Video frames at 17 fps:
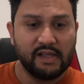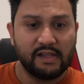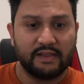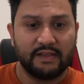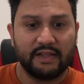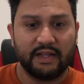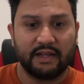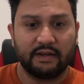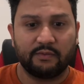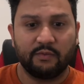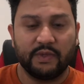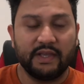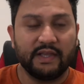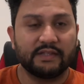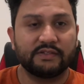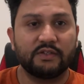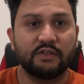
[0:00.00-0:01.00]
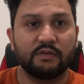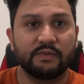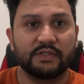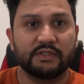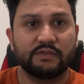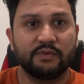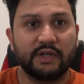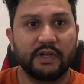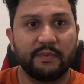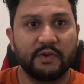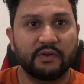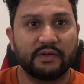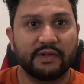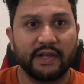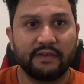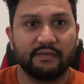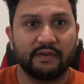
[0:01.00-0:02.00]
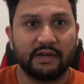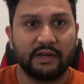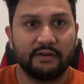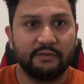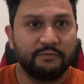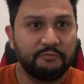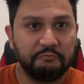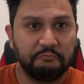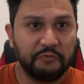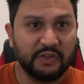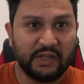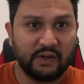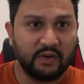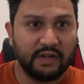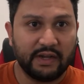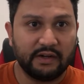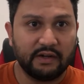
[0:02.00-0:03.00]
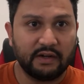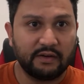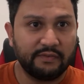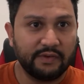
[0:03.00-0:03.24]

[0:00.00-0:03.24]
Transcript: that we as humans, we are able to drive around without LiDAR.